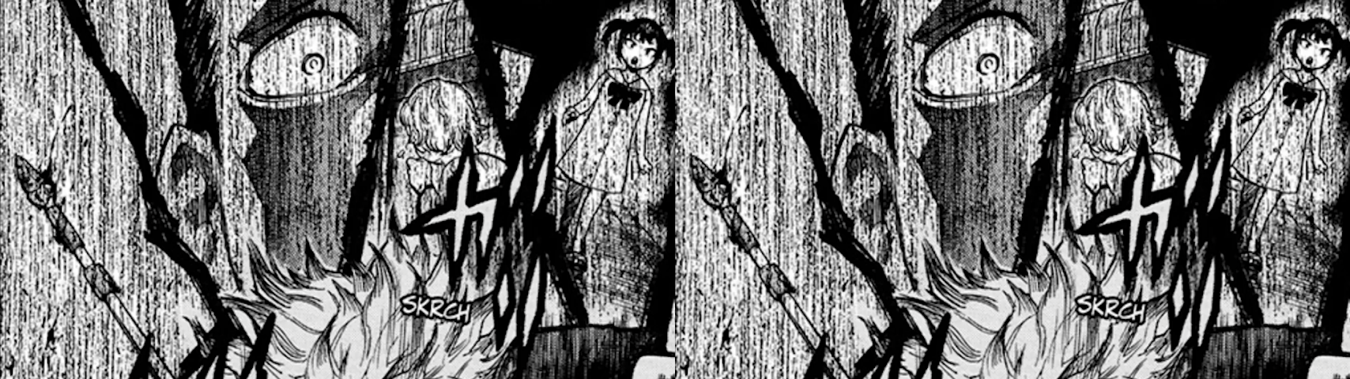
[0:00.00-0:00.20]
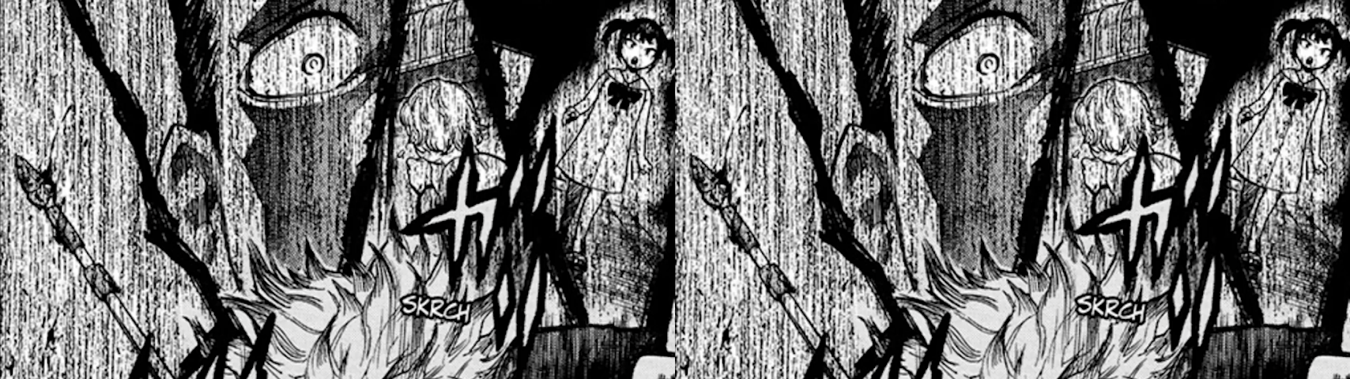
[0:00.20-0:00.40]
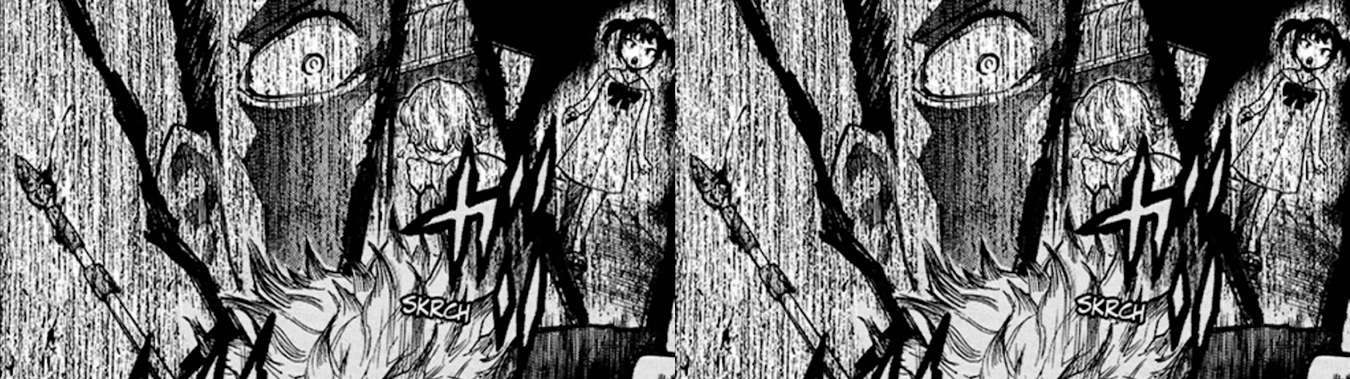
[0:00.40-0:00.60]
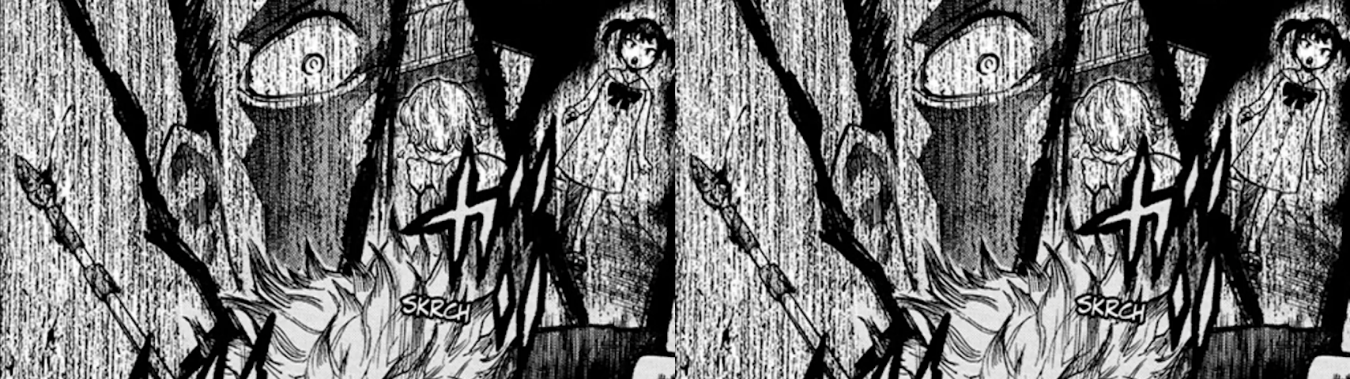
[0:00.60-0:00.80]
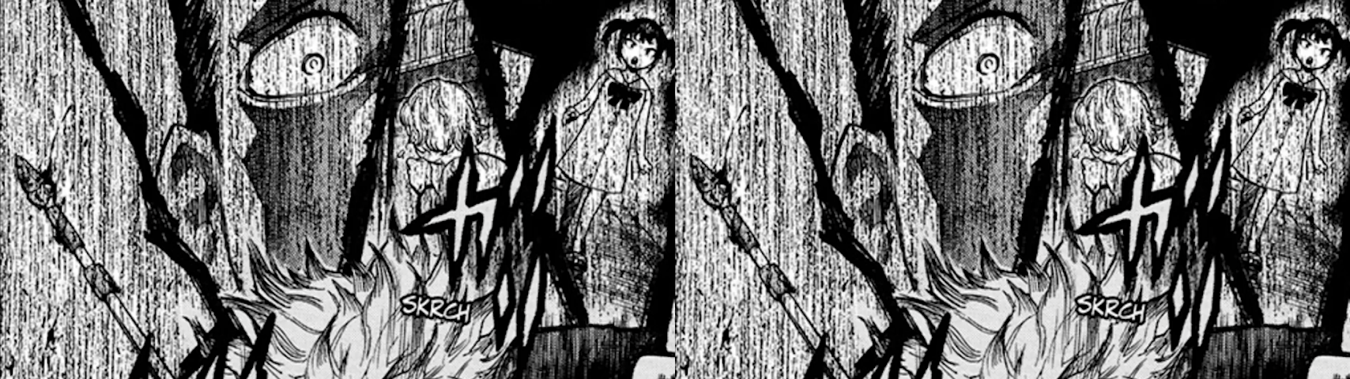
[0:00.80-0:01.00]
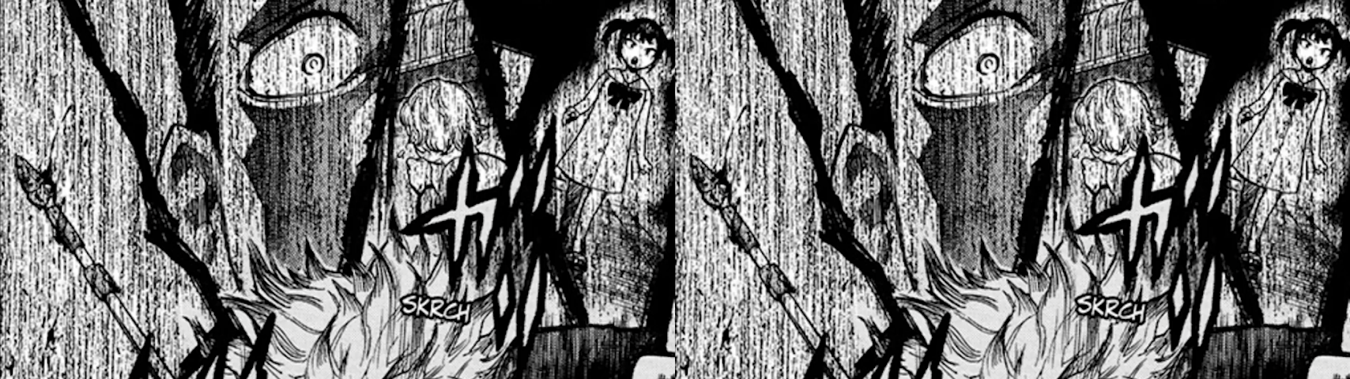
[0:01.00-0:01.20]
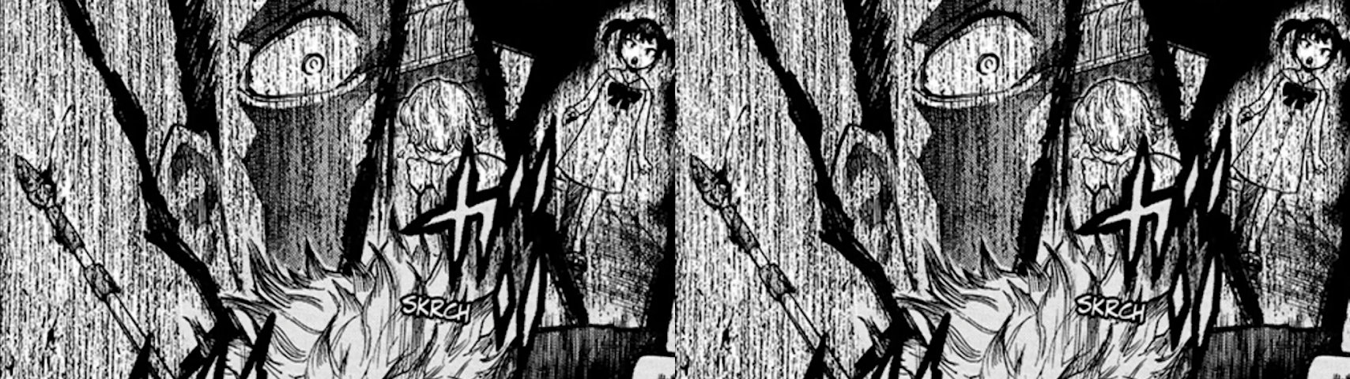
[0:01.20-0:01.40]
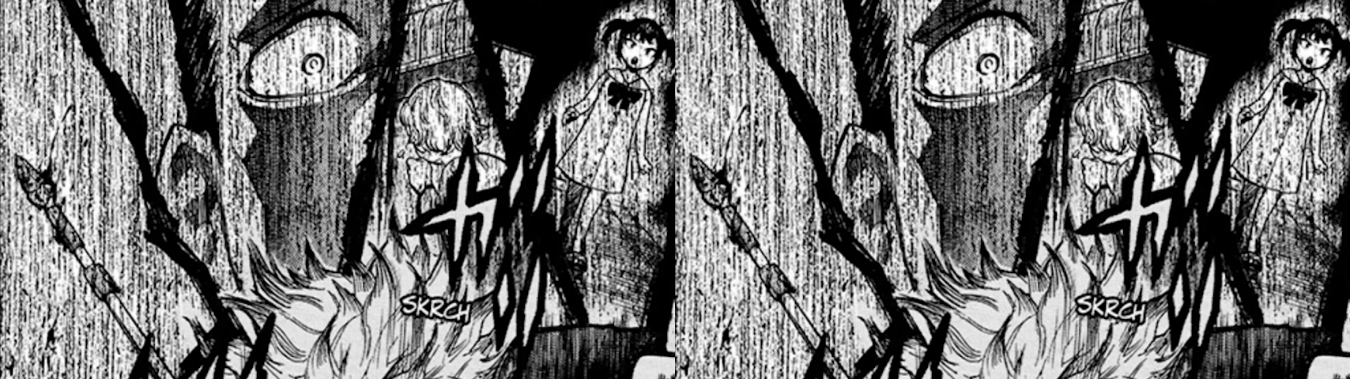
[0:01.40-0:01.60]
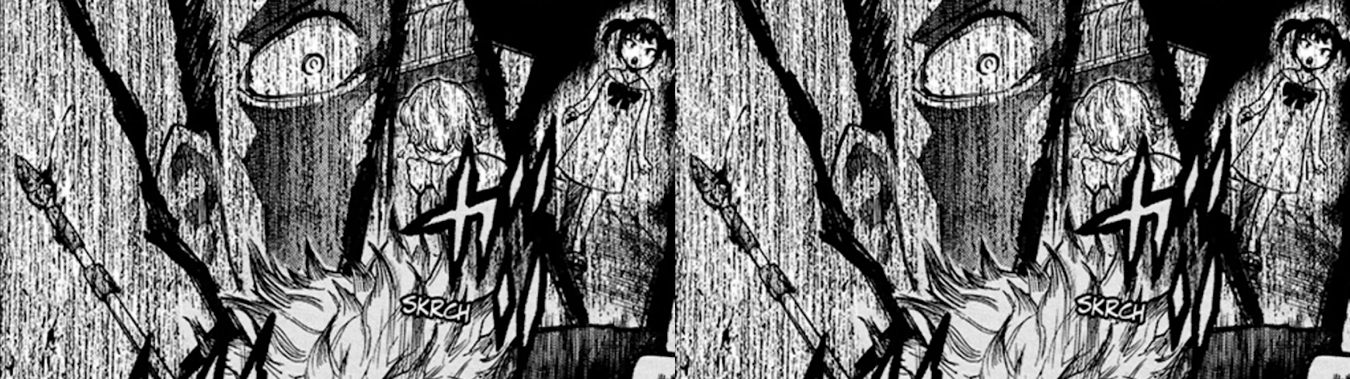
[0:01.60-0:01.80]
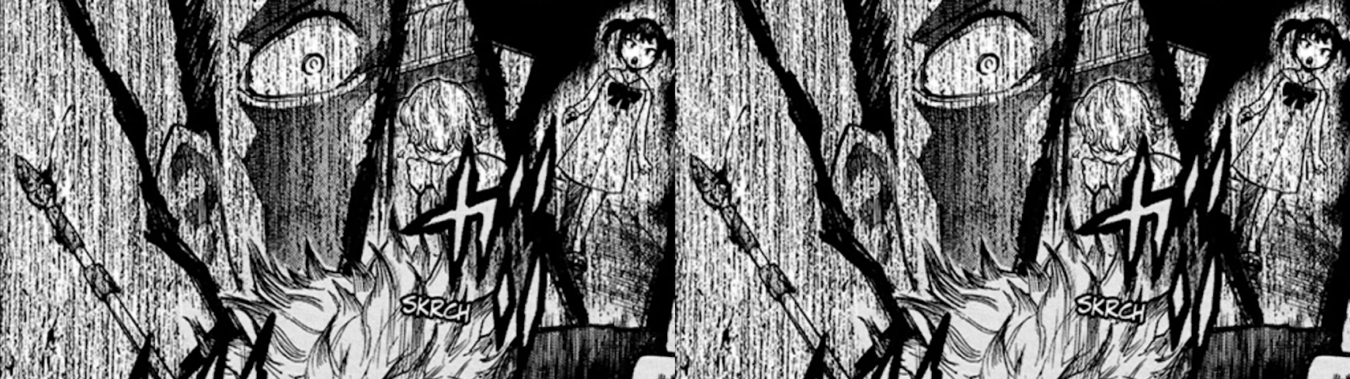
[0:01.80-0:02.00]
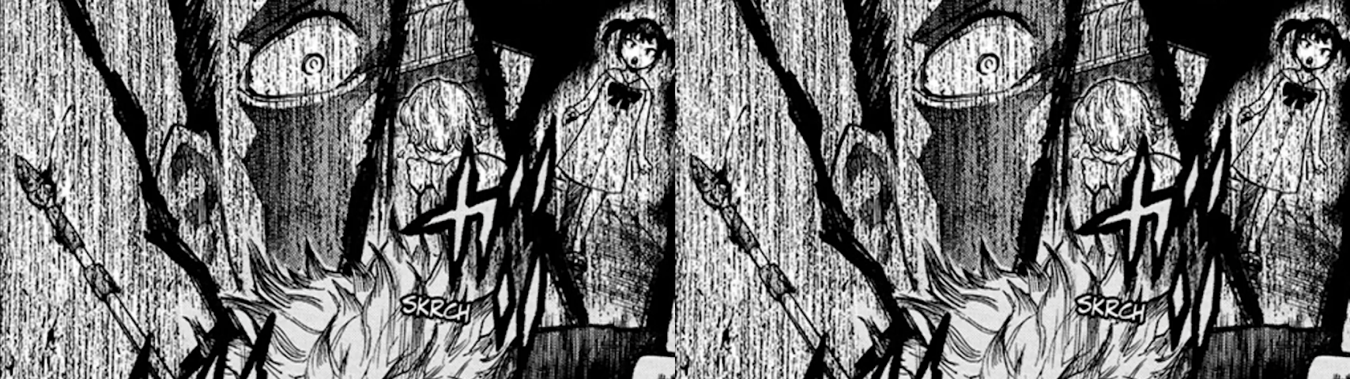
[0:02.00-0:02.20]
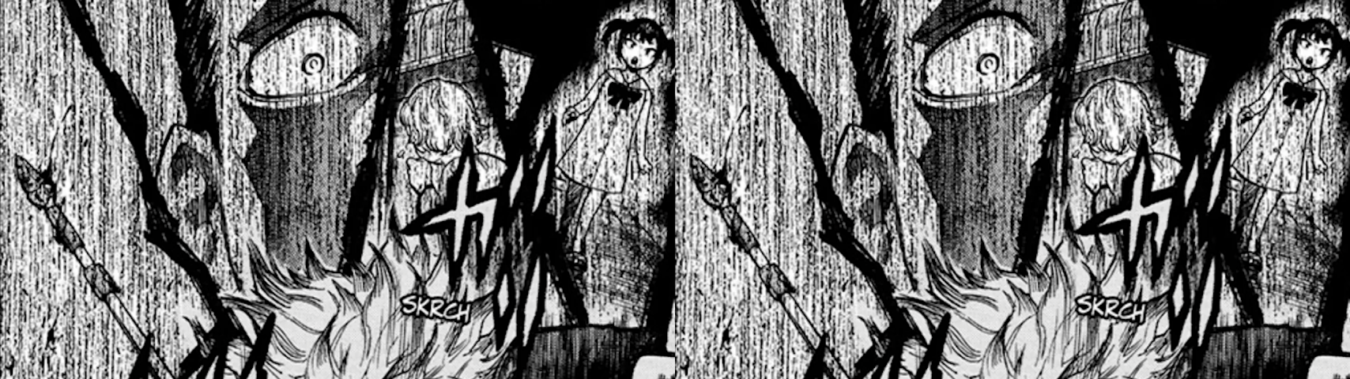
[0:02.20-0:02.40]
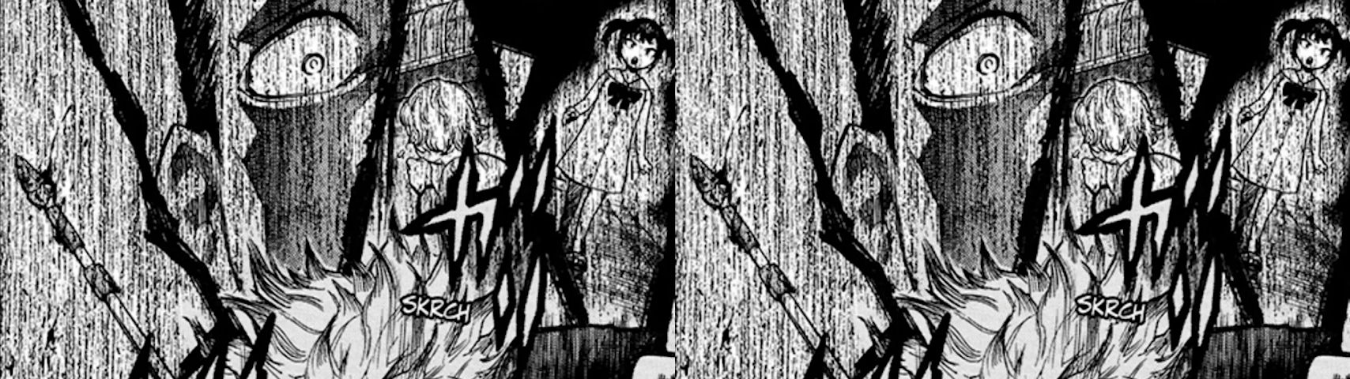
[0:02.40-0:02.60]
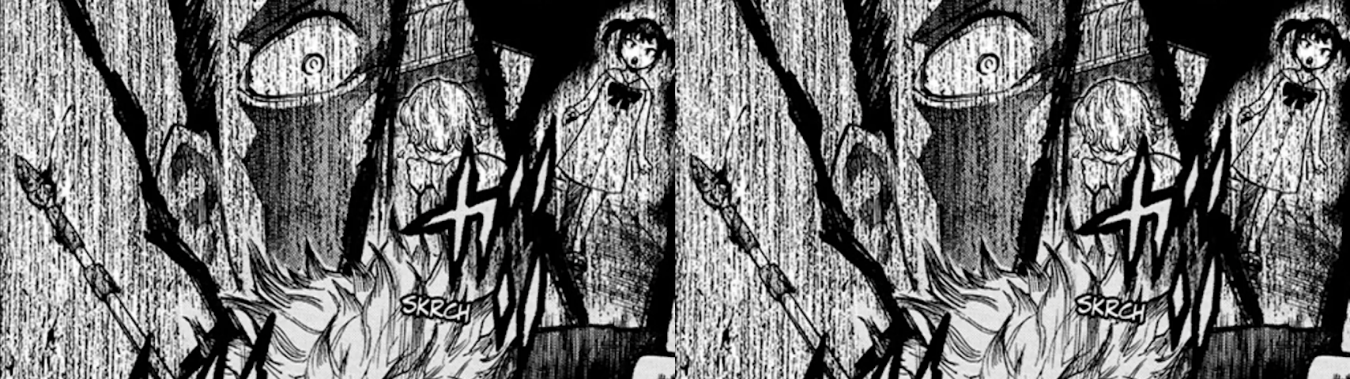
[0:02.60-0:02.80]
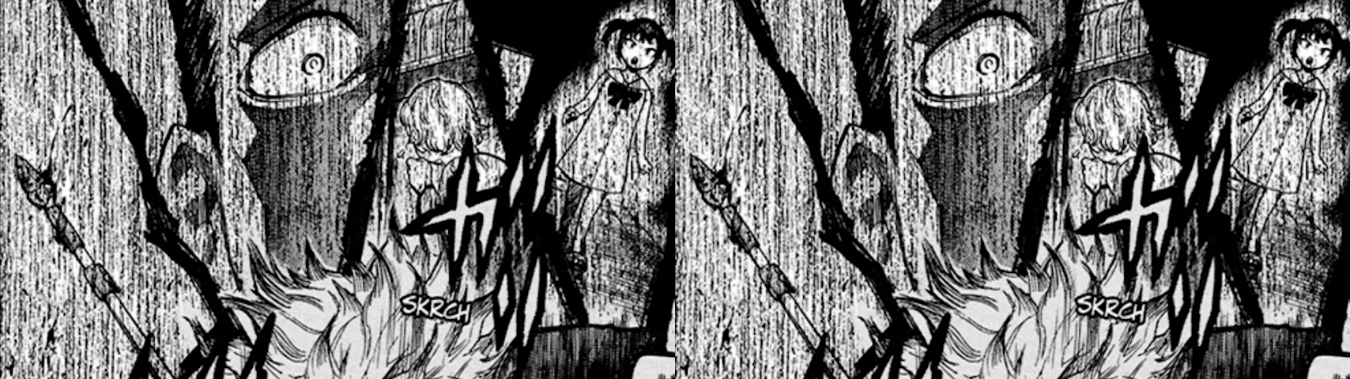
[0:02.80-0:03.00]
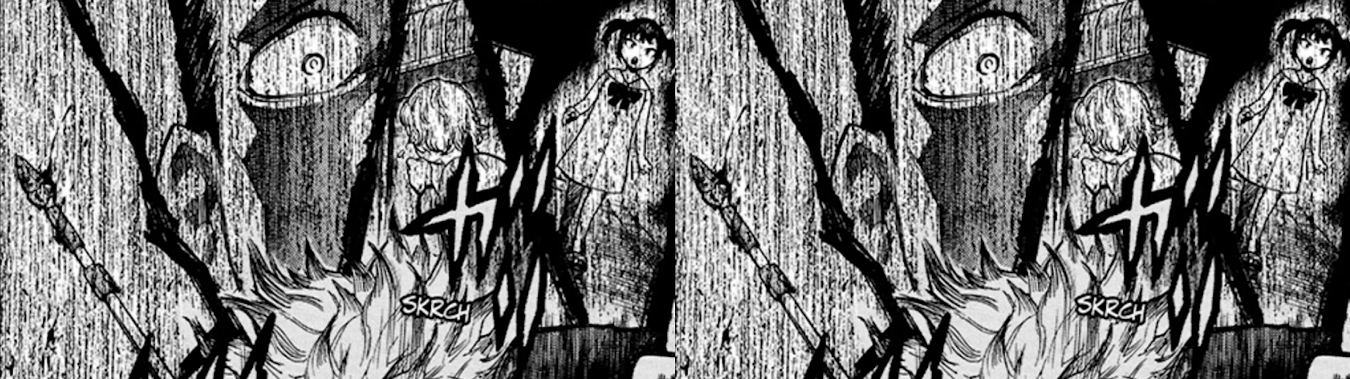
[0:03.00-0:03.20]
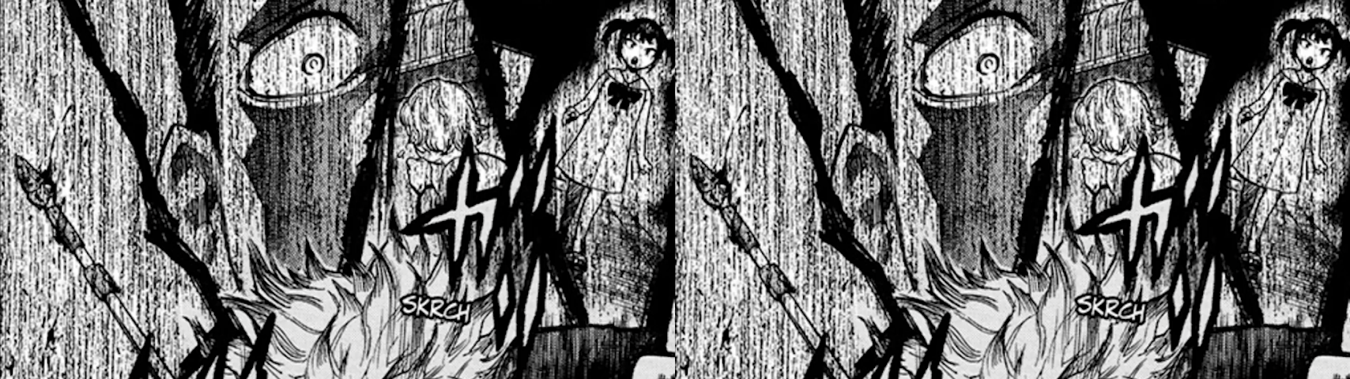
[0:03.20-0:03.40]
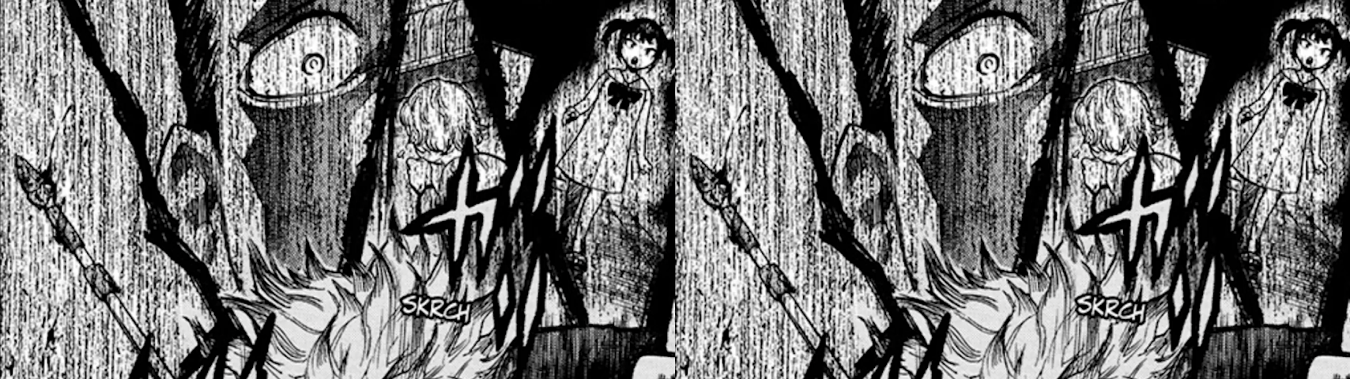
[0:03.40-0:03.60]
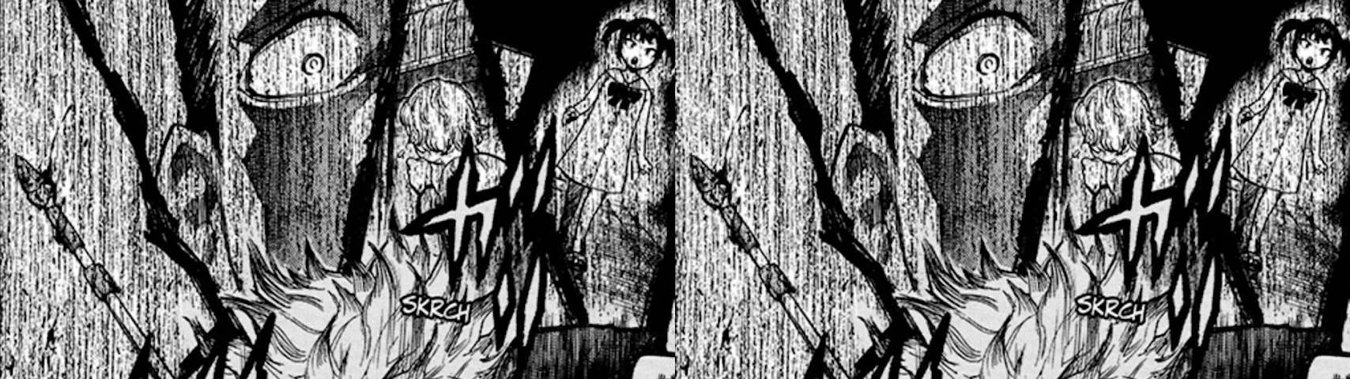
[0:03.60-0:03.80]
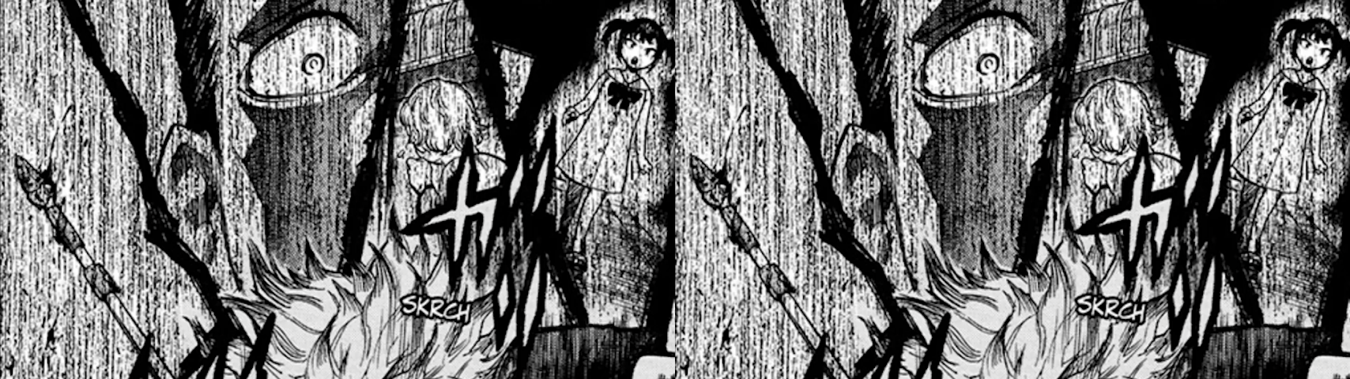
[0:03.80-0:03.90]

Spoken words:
(no speaker visible)